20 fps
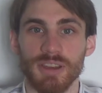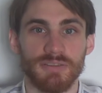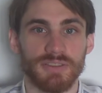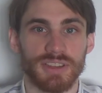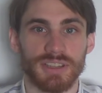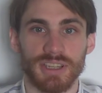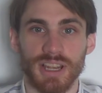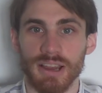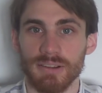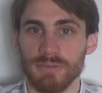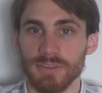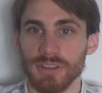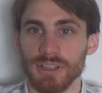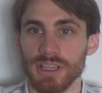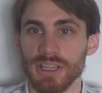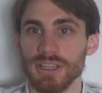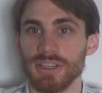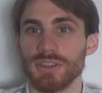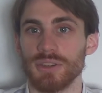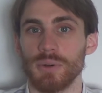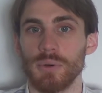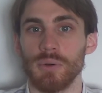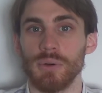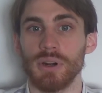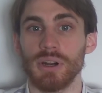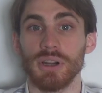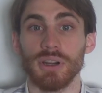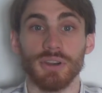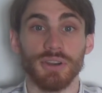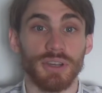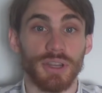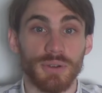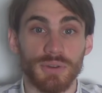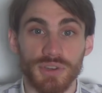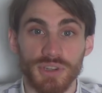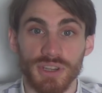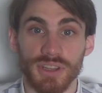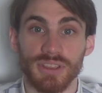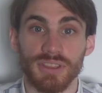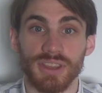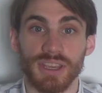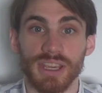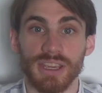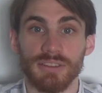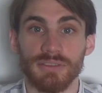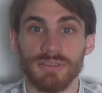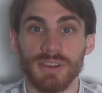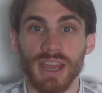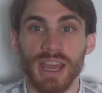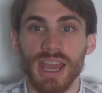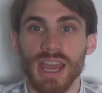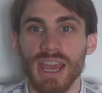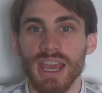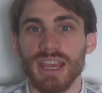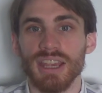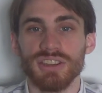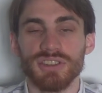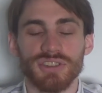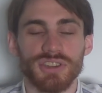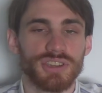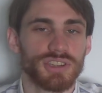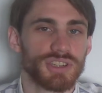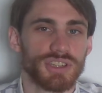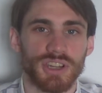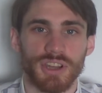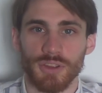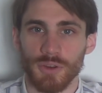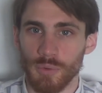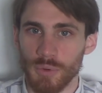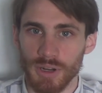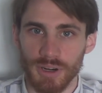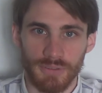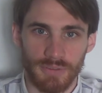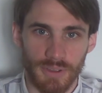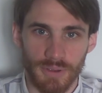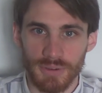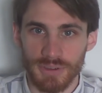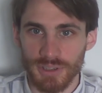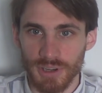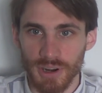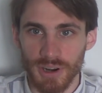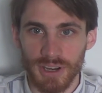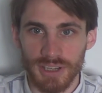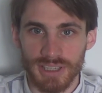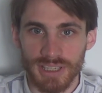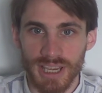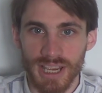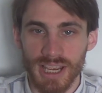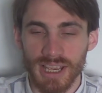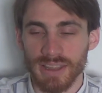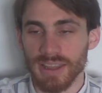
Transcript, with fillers: Mephistopheles or Notion Thief, is just another one of those cards.